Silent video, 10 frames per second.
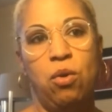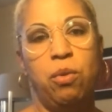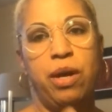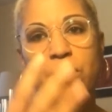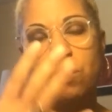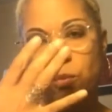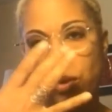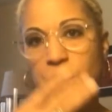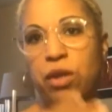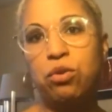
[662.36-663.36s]
when
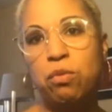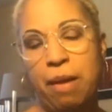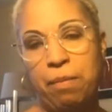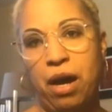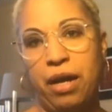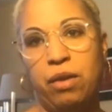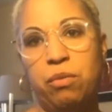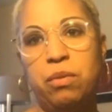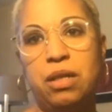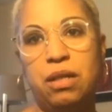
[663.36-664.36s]
we went through my
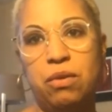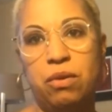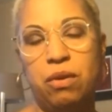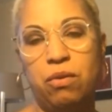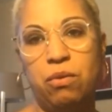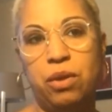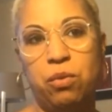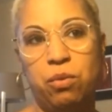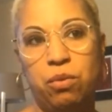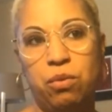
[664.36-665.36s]
body, we
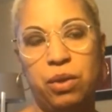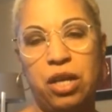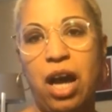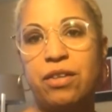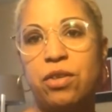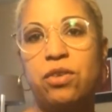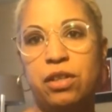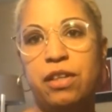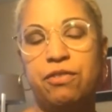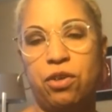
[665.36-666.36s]
got to the
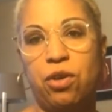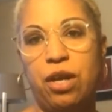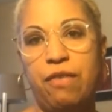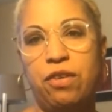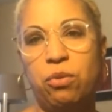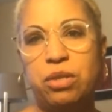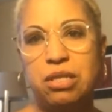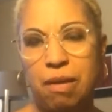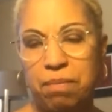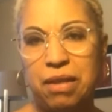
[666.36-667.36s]
liver, and there
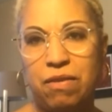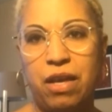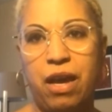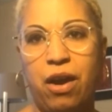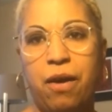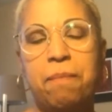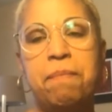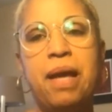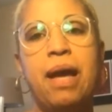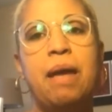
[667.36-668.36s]
was something there.
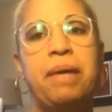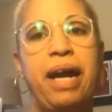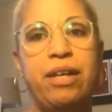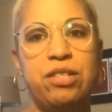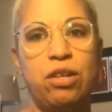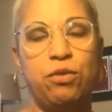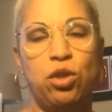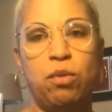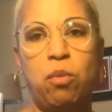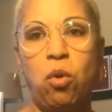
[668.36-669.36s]
And my higher self
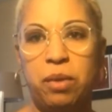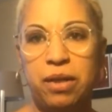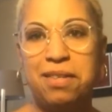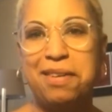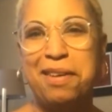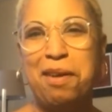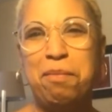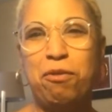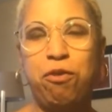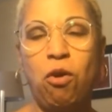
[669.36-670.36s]
took a moment
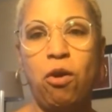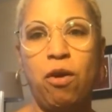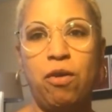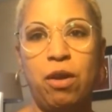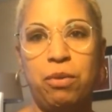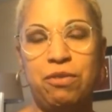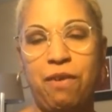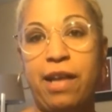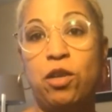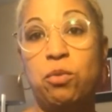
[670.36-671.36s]
before it was
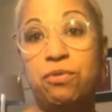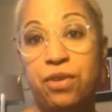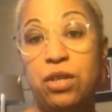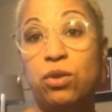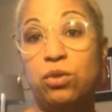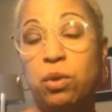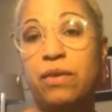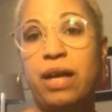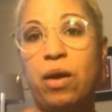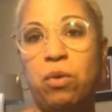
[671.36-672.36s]
finally revealed what
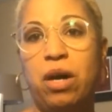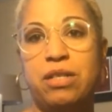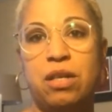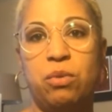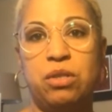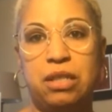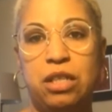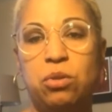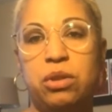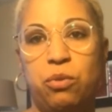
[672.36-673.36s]
that was. And it was
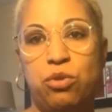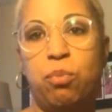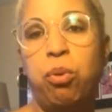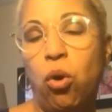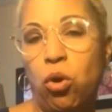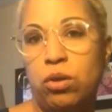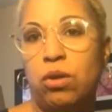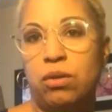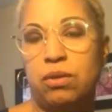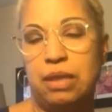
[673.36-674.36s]
a
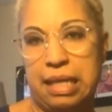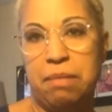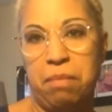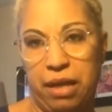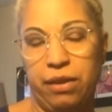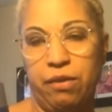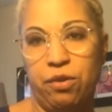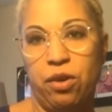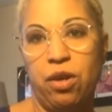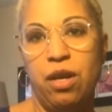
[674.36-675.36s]
portal in my liver.